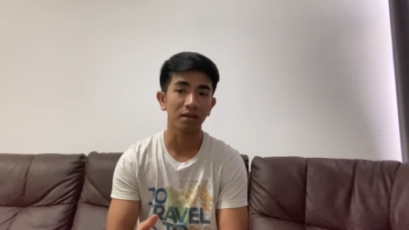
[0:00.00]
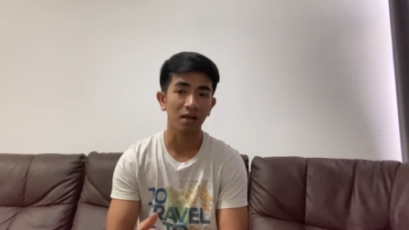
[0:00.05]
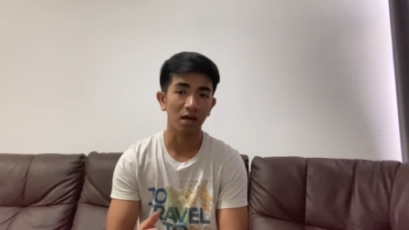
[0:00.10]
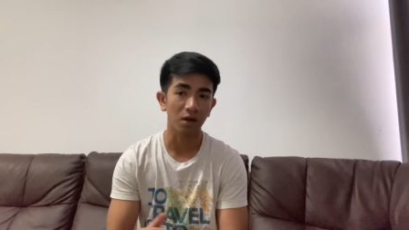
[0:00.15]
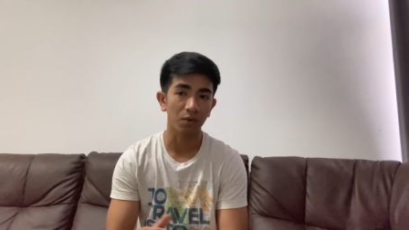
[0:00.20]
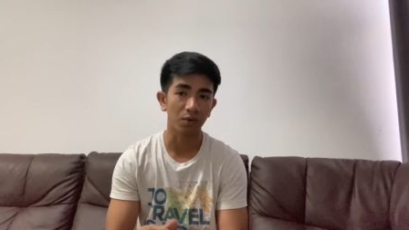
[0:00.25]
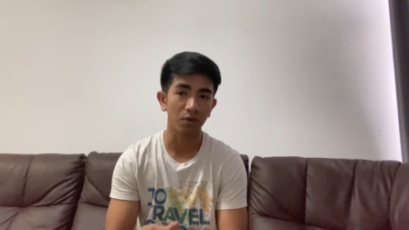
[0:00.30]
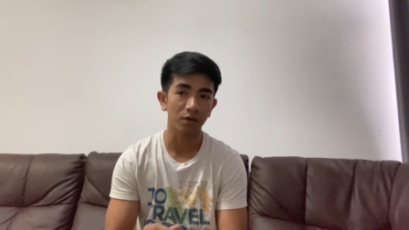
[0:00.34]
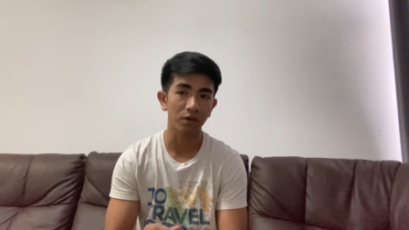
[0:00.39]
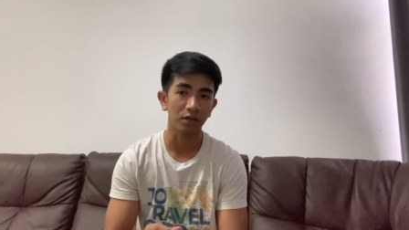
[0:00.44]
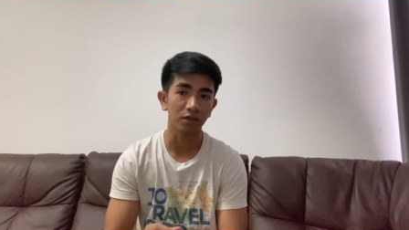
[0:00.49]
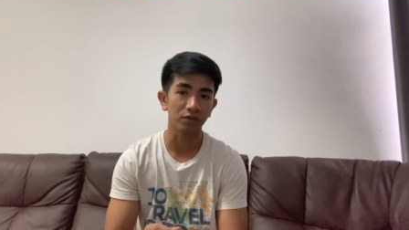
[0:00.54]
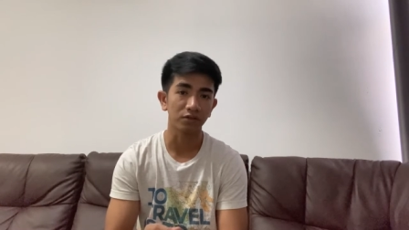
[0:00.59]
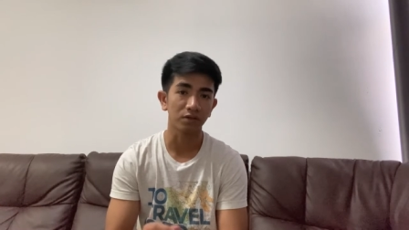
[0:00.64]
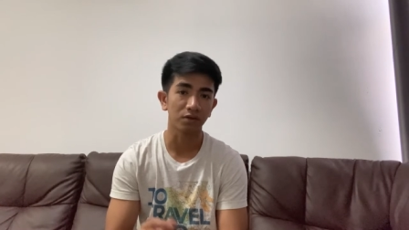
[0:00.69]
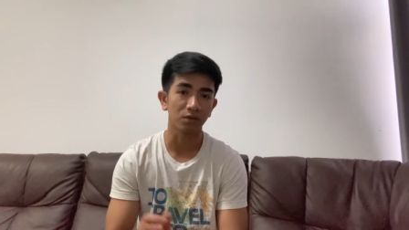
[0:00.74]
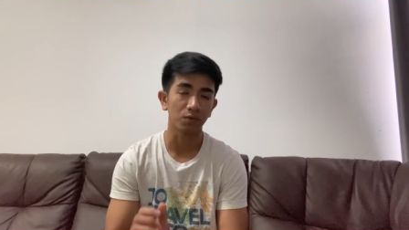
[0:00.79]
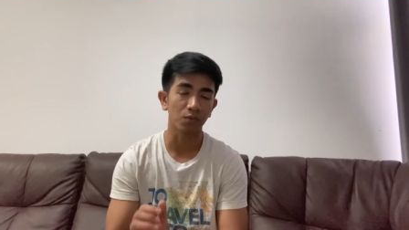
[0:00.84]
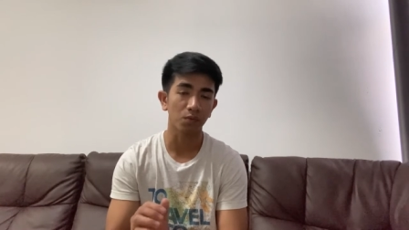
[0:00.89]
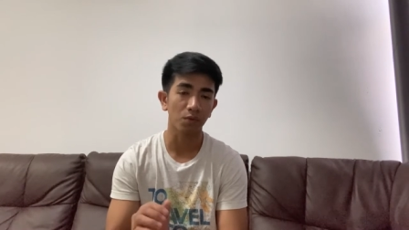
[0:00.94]
lowered into
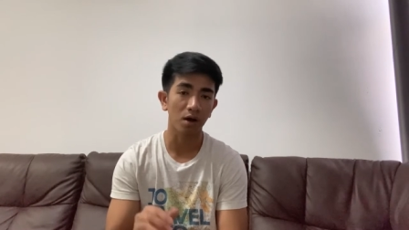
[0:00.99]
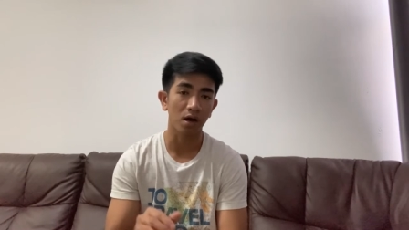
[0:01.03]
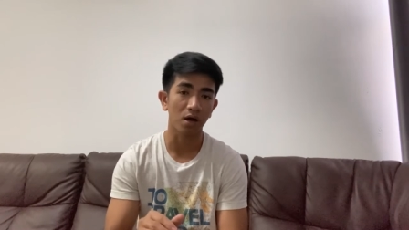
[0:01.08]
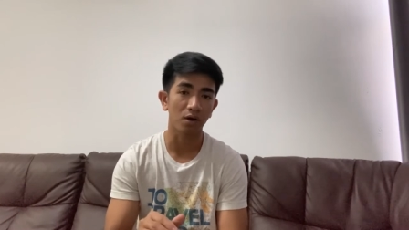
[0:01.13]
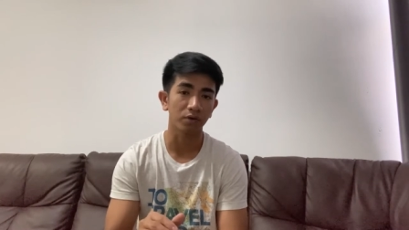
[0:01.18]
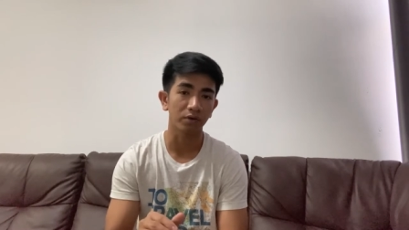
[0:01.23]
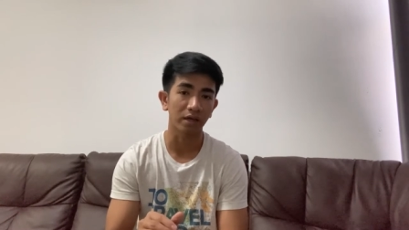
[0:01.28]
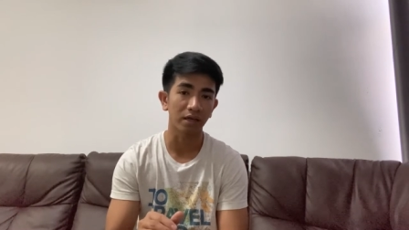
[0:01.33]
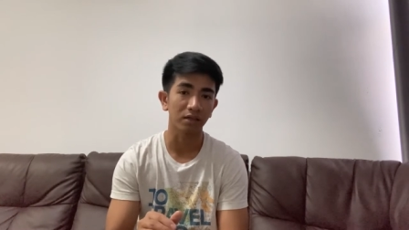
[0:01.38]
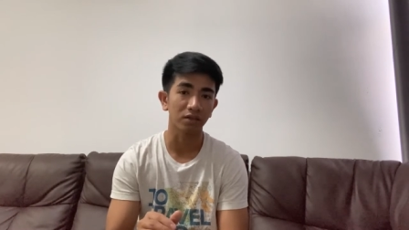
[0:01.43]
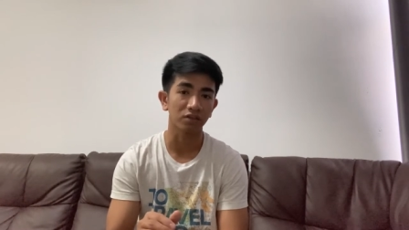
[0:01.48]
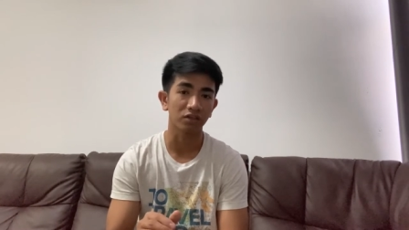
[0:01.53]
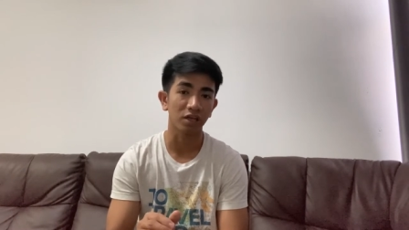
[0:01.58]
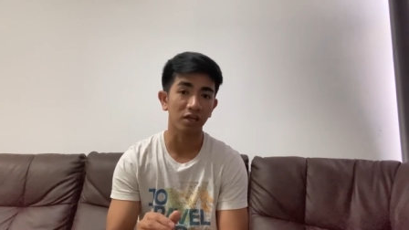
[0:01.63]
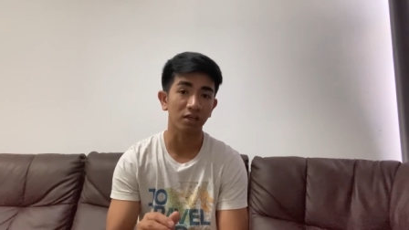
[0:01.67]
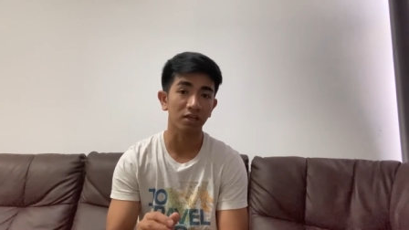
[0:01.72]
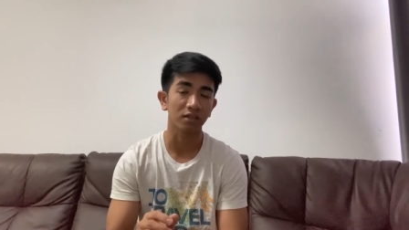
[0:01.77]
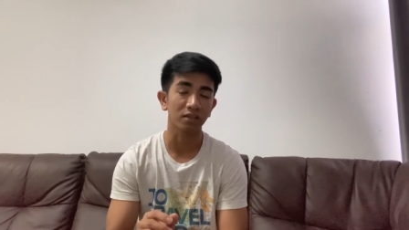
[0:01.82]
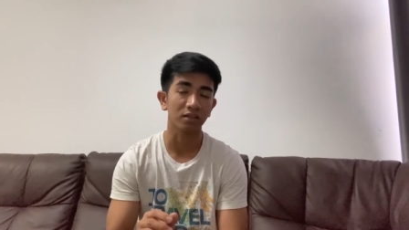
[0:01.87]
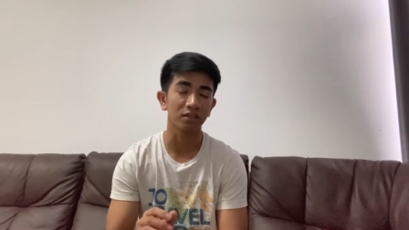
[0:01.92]
the ground and
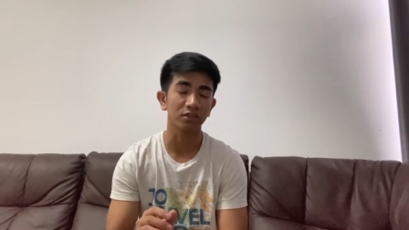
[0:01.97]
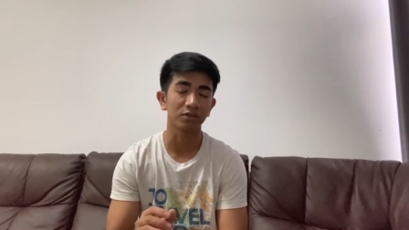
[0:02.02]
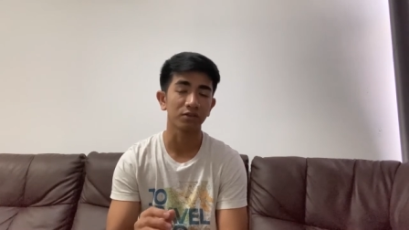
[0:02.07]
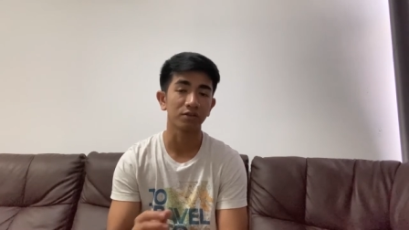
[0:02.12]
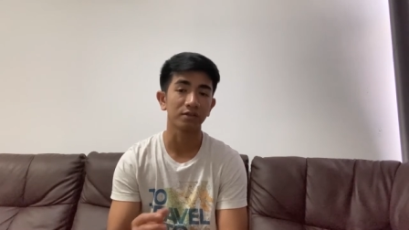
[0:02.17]
taken into